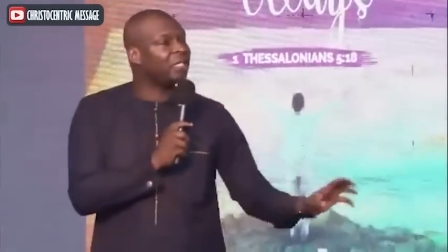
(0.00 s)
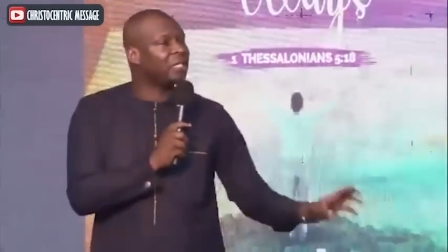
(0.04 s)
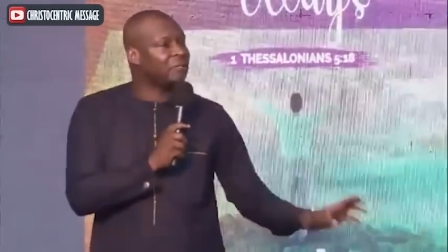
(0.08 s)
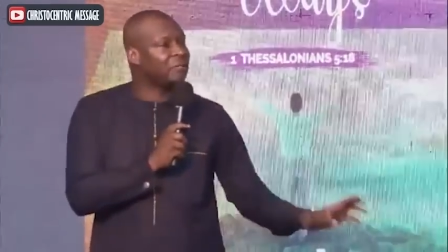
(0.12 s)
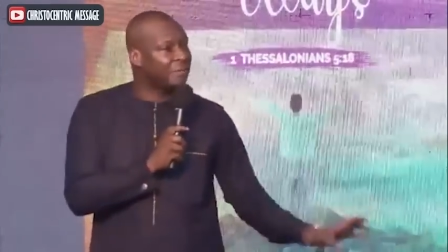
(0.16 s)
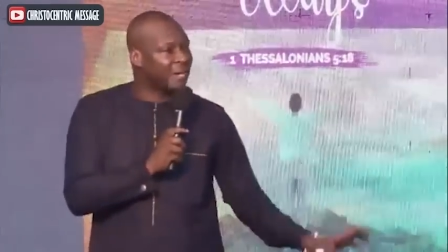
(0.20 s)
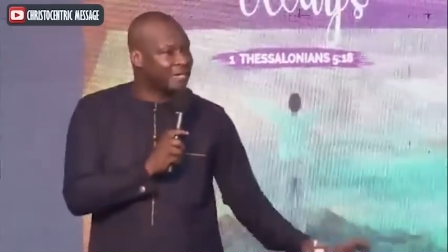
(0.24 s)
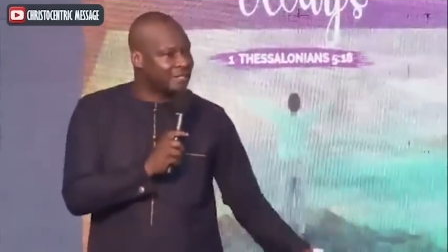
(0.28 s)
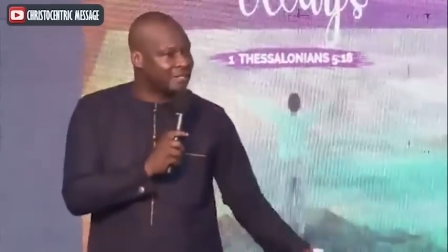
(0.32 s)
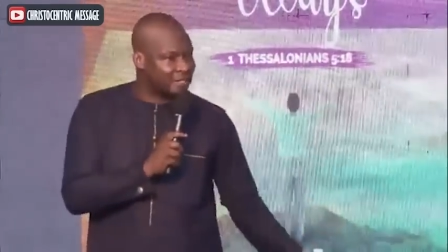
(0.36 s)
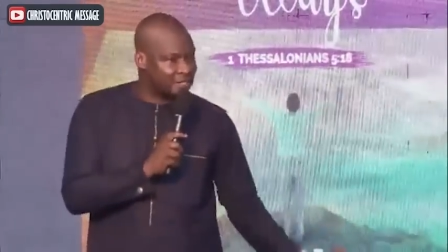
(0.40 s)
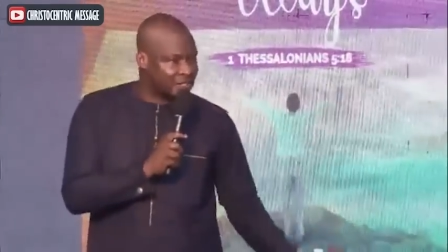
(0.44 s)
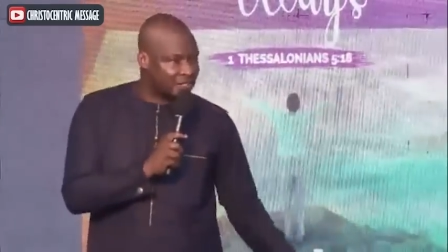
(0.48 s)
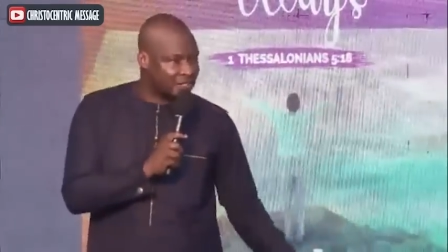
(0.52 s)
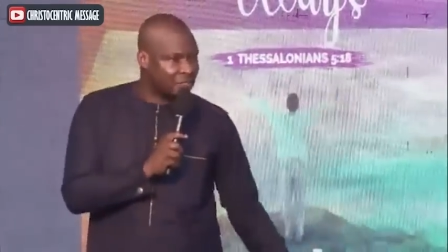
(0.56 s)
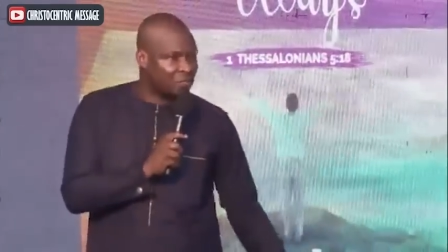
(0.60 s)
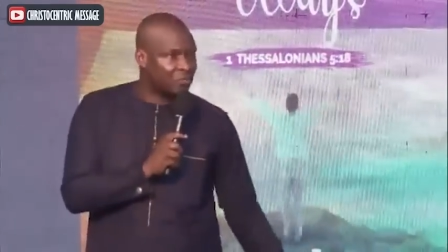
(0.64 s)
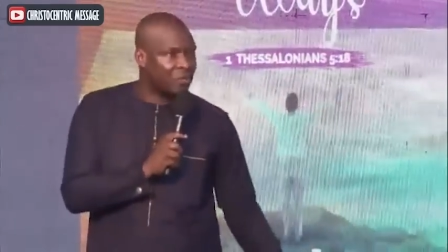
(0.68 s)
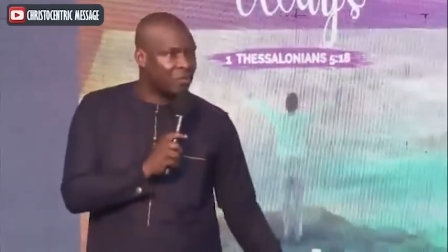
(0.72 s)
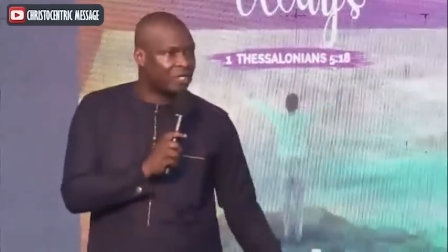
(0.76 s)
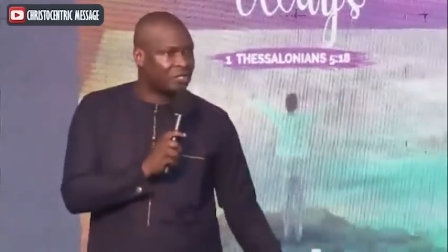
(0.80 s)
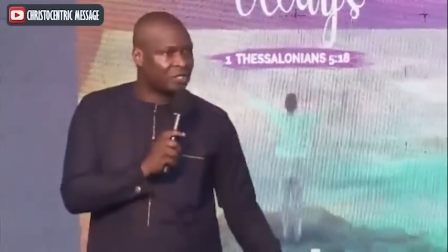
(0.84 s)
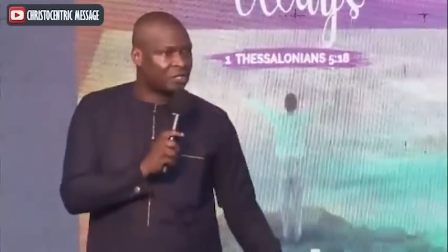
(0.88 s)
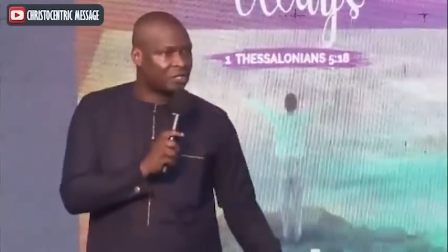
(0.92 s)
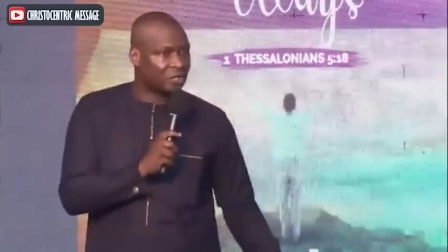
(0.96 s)
in my
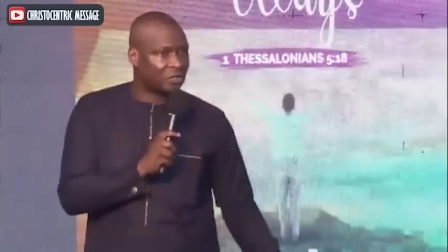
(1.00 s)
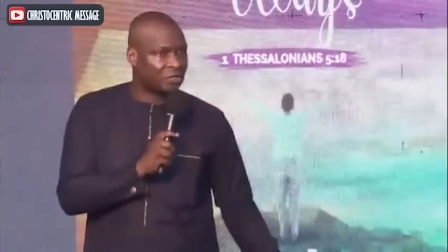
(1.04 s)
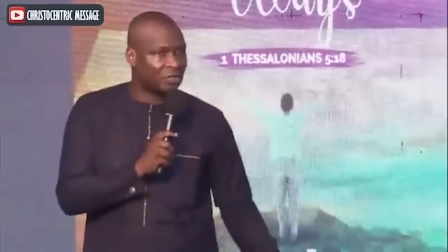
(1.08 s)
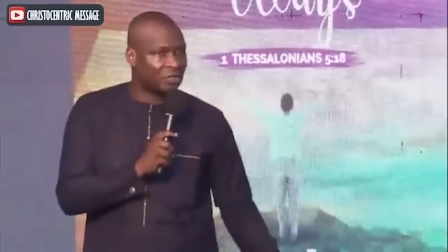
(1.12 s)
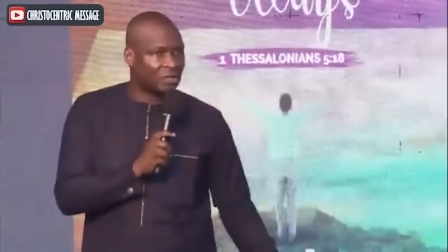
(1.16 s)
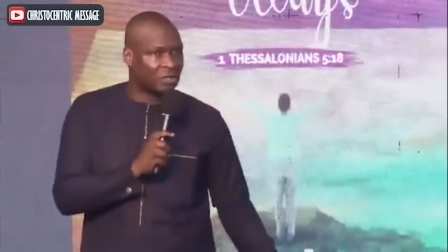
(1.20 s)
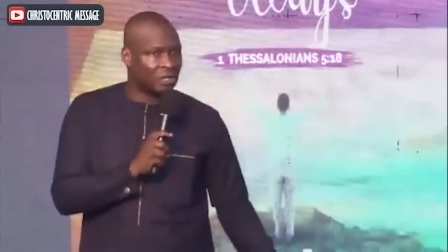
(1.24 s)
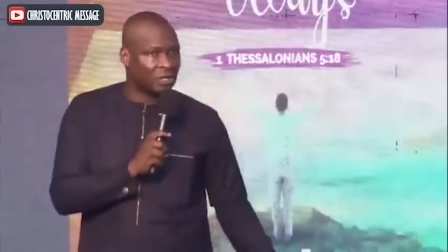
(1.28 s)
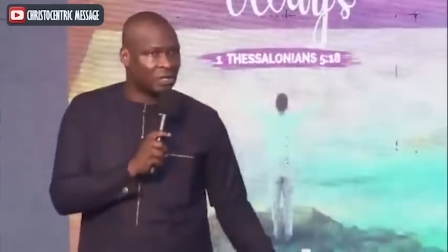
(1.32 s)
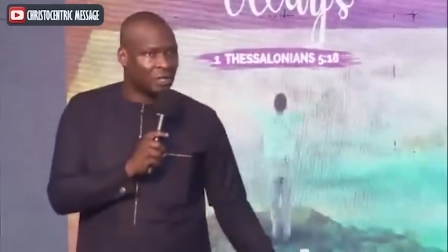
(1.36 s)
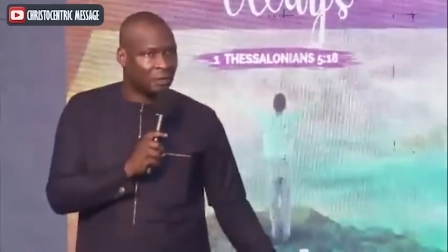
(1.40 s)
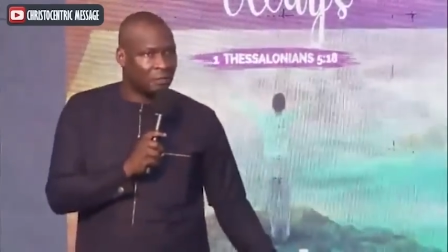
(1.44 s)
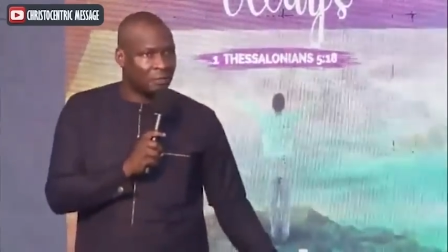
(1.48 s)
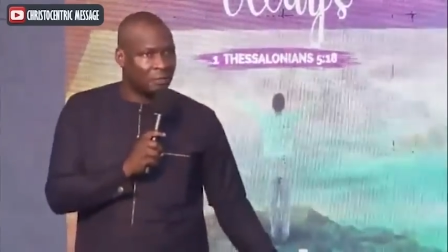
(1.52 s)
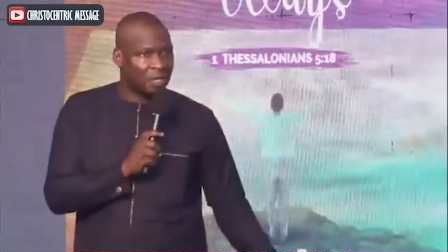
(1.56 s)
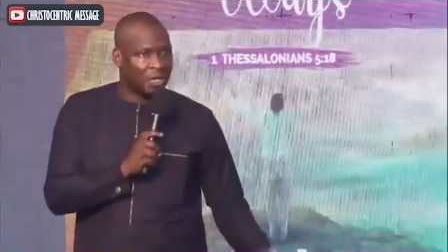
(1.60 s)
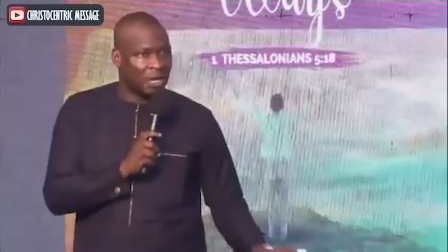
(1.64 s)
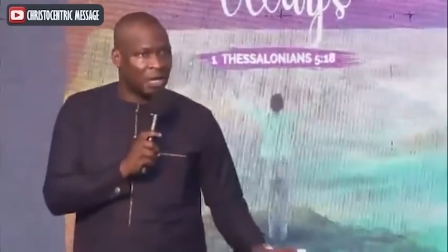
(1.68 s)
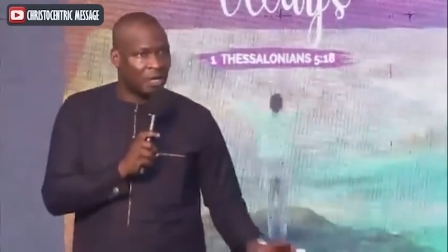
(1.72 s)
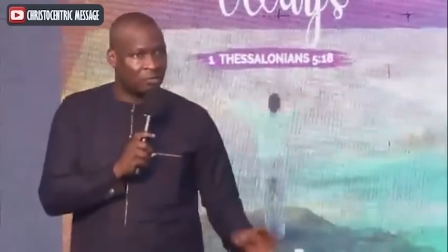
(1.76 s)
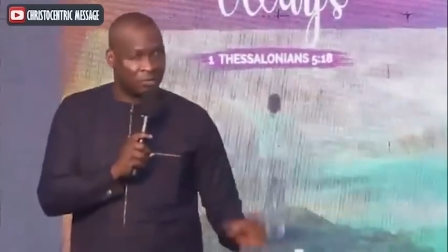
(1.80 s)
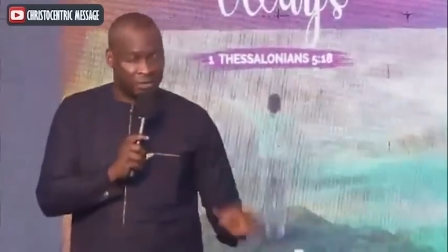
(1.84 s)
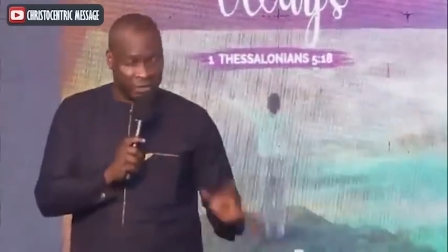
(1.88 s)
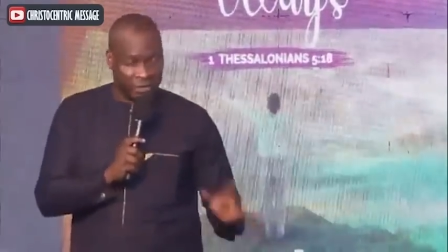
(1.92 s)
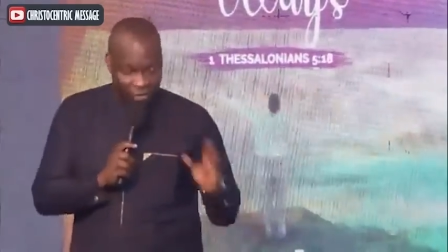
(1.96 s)
situation, but
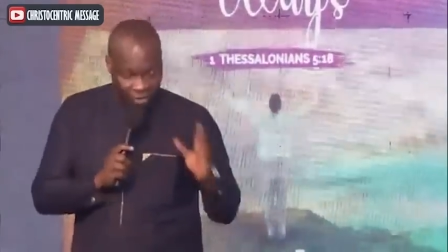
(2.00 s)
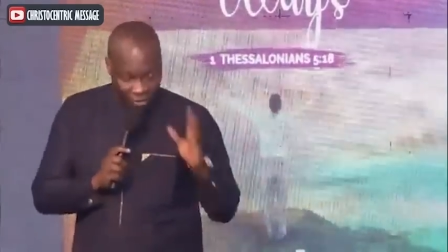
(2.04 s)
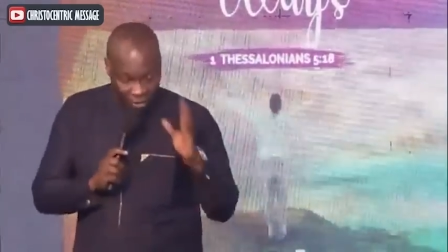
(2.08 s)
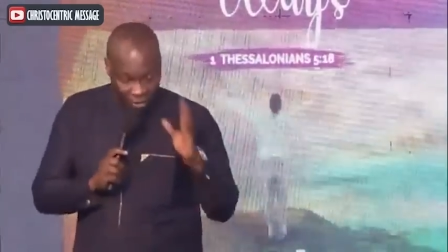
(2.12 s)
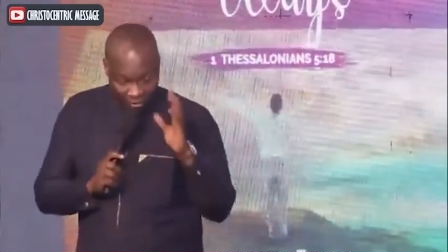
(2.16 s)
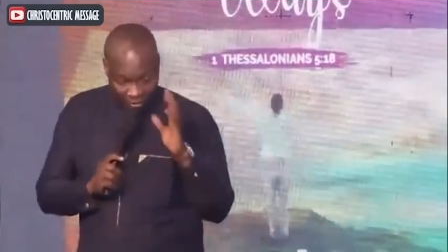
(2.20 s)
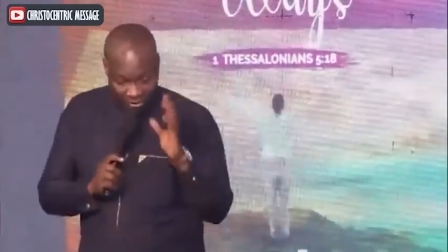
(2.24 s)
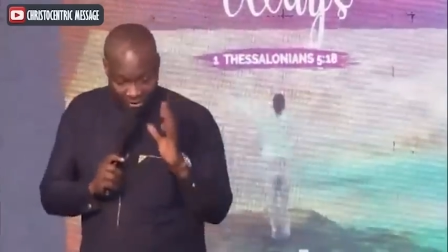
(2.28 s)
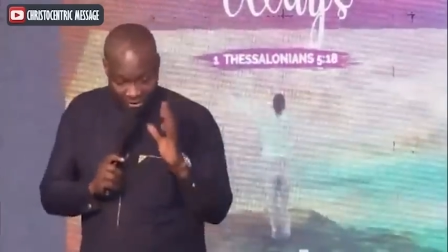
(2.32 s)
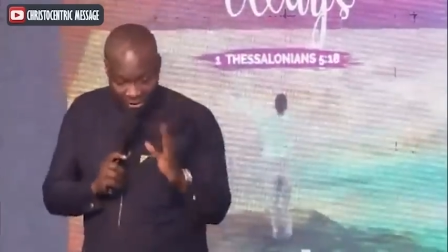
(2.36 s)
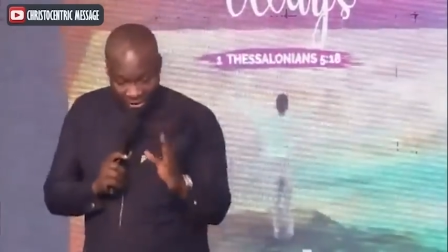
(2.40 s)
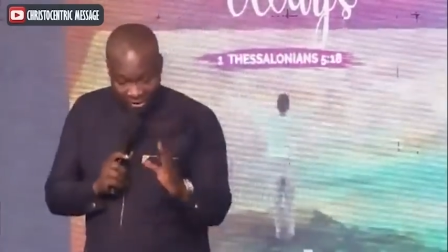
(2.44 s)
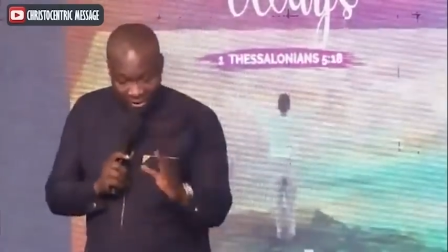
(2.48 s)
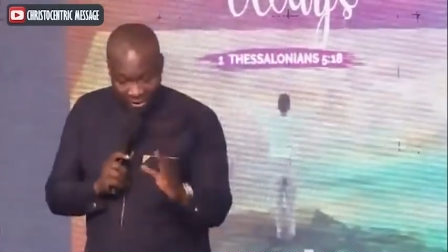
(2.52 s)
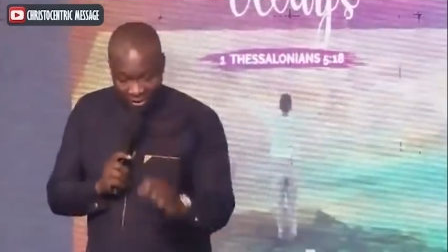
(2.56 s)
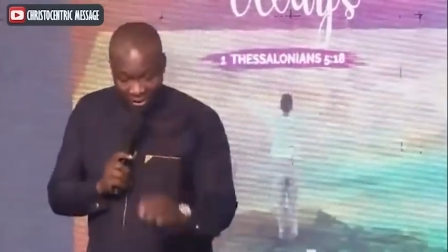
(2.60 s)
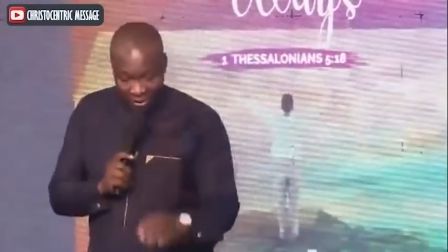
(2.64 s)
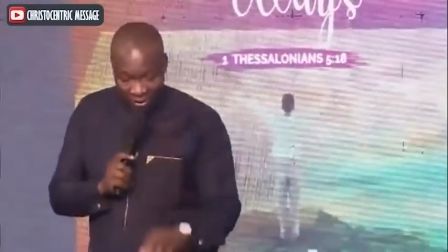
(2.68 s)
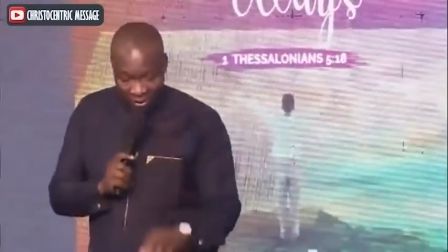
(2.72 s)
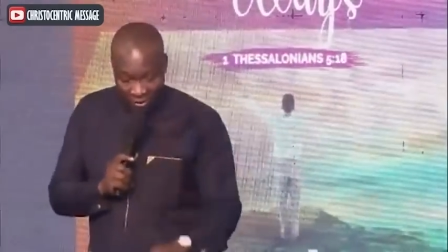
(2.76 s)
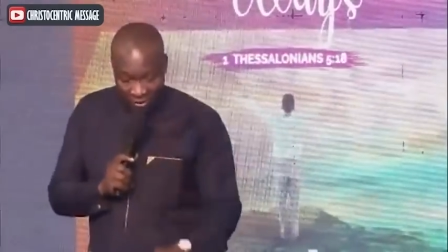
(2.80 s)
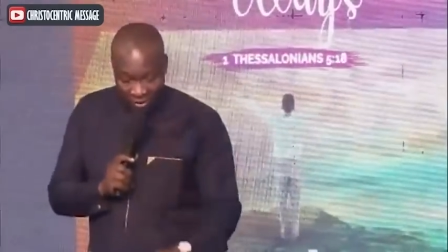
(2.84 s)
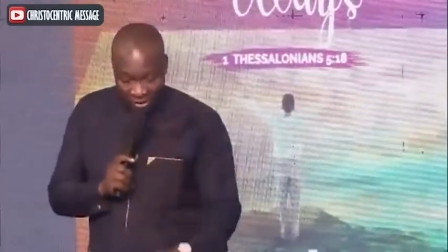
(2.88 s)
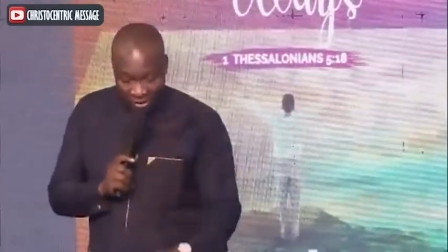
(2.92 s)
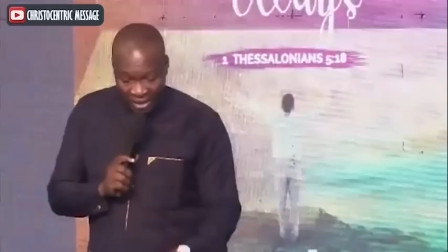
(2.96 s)
I will rejoice in the
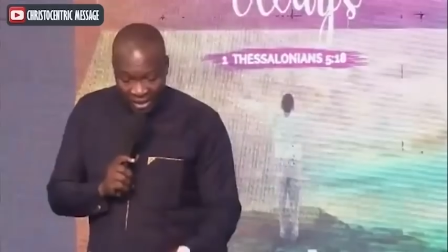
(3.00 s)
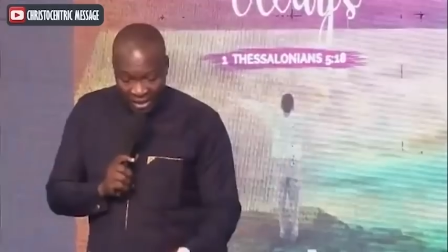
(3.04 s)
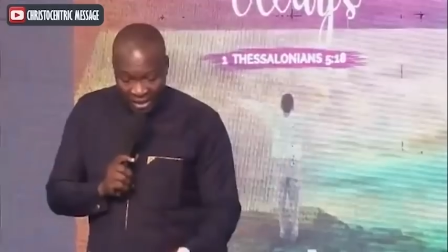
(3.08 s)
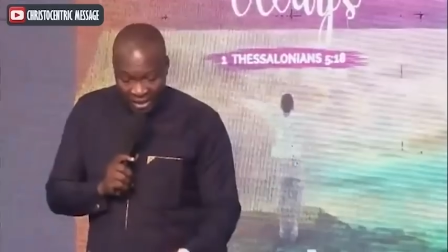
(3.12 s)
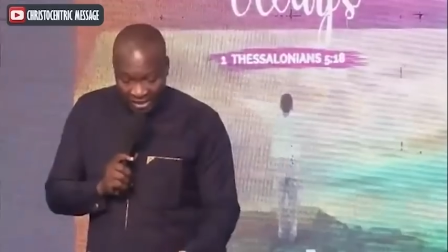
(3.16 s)
Lord.